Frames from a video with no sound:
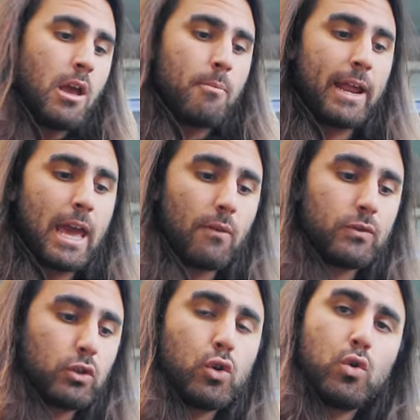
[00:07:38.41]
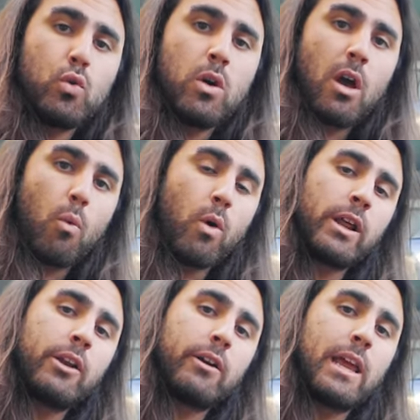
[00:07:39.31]
but I have two
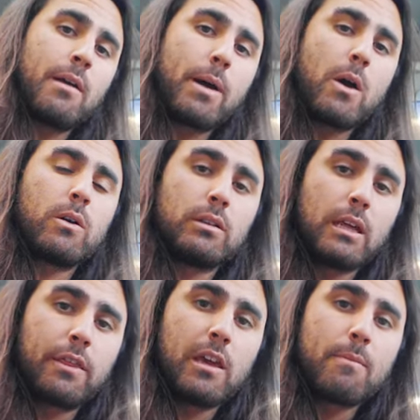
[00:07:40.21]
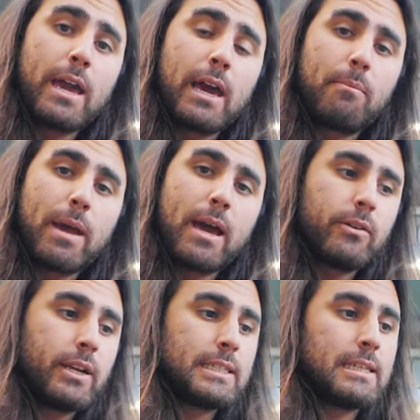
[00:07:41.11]
100 amp hour lithium ion
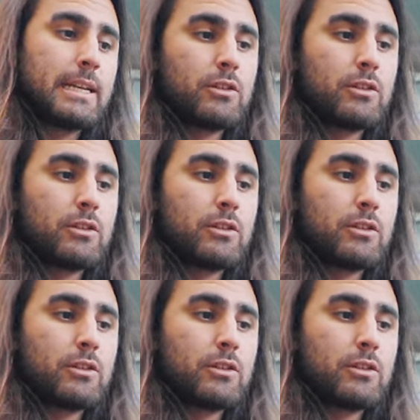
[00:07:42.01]
batteries and then